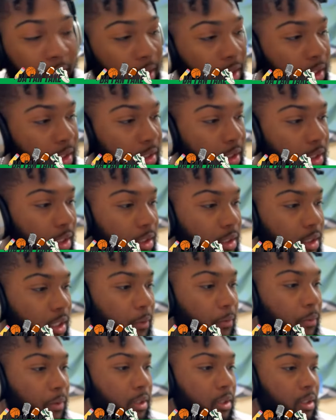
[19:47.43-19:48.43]
it, it's
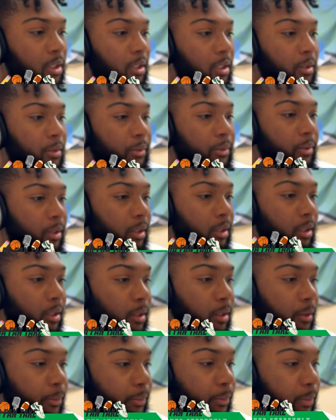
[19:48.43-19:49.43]
definitely tough.
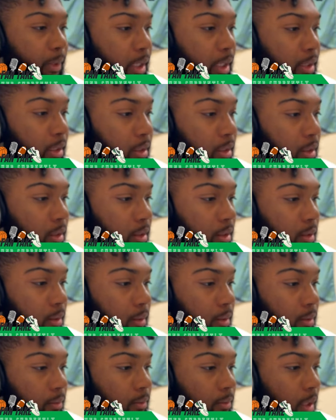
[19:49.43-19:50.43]
Uh, this is
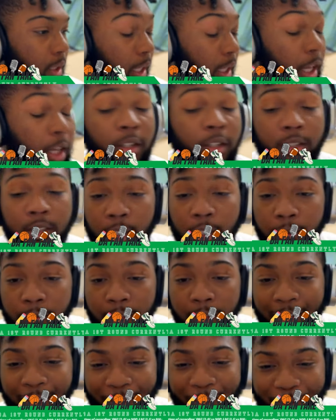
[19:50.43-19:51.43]
the Lakers have
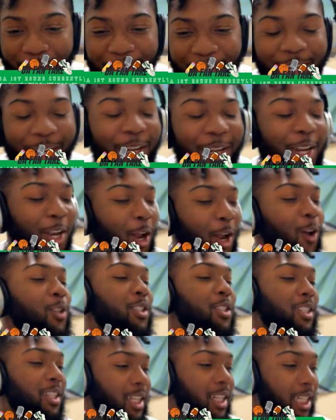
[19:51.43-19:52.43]
health
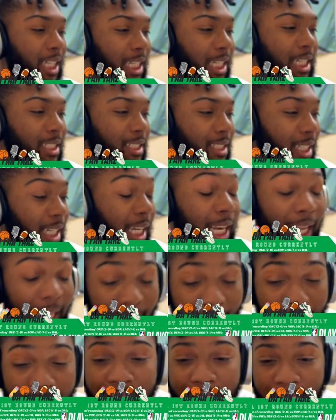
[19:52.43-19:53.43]
loss to the Nuggets in the
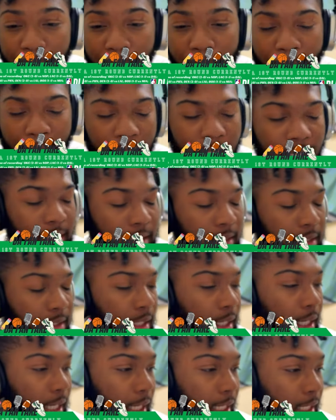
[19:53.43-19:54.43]
last 10 meetings
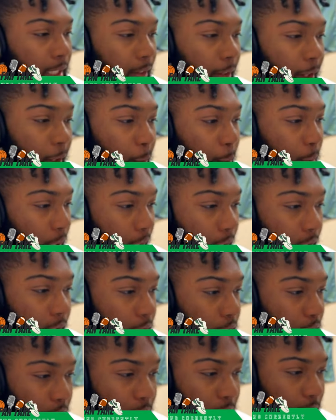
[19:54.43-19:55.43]
that they have played
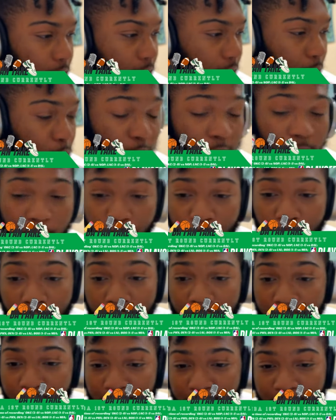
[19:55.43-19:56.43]
each other. And you can
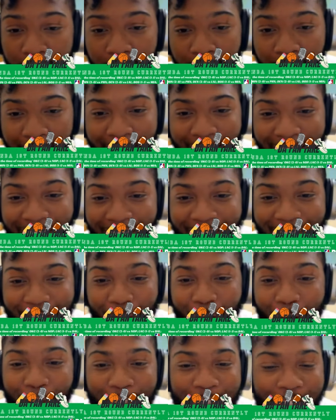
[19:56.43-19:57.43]
imagine in
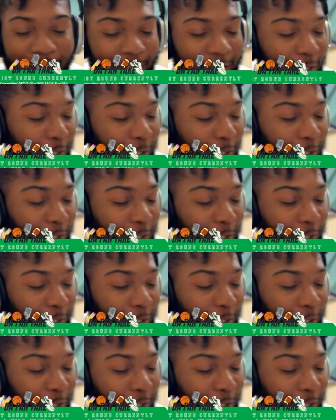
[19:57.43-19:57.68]
all 10 of